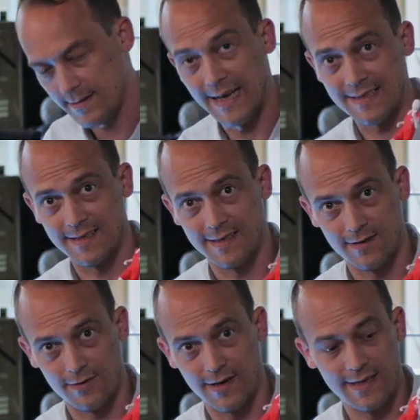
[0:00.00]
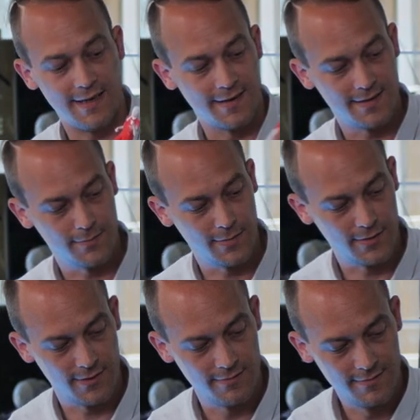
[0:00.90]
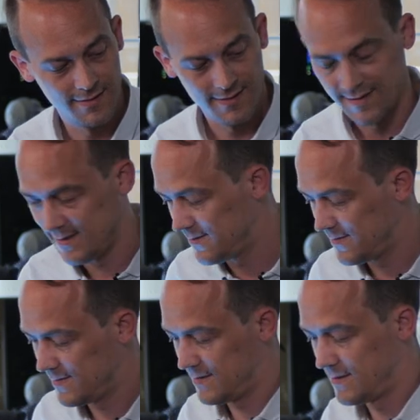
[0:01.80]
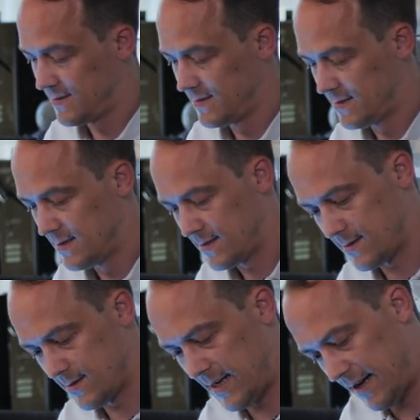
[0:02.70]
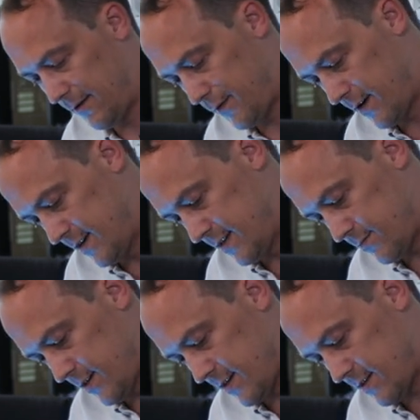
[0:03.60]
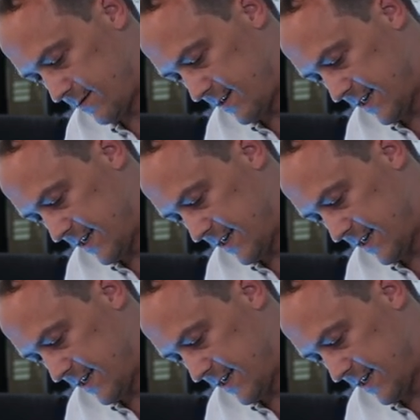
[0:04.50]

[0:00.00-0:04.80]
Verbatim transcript: tested it already. Here is a mirror. So the other figurines worked. So